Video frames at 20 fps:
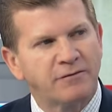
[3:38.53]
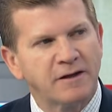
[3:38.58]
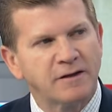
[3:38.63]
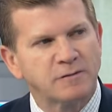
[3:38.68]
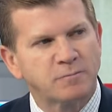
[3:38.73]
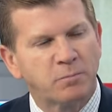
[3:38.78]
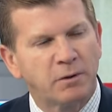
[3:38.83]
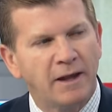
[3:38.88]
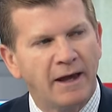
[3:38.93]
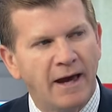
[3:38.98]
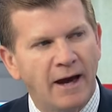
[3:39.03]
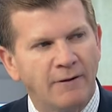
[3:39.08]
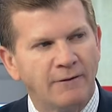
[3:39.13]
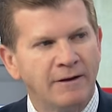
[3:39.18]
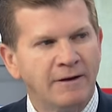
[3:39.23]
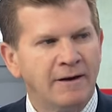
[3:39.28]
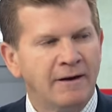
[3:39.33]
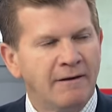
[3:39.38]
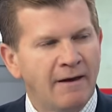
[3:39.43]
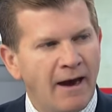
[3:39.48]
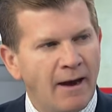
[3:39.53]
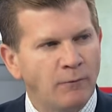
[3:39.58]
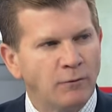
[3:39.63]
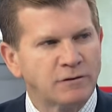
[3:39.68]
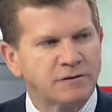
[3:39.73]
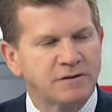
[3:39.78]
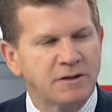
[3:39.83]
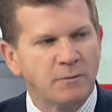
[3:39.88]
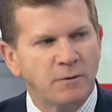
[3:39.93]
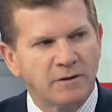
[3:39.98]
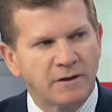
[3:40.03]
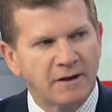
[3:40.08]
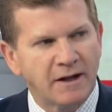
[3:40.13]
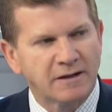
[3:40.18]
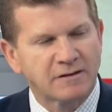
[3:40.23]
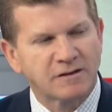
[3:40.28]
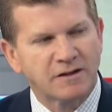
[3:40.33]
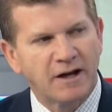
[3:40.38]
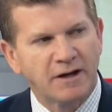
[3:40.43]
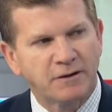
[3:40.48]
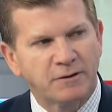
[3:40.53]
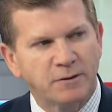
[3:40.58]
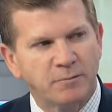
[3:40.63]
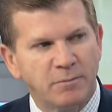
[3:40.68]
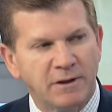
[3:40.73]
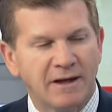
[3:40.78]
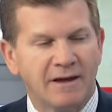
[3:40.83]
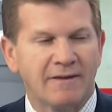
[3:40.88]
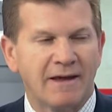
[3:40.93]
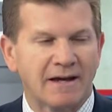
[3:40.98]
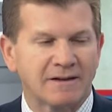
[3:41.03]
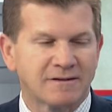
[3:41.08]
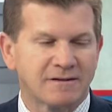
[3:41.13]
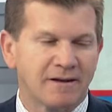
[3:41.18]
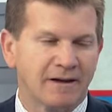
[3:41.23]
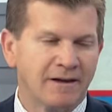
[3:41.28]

how things play out, and we'll see when the next cut could be.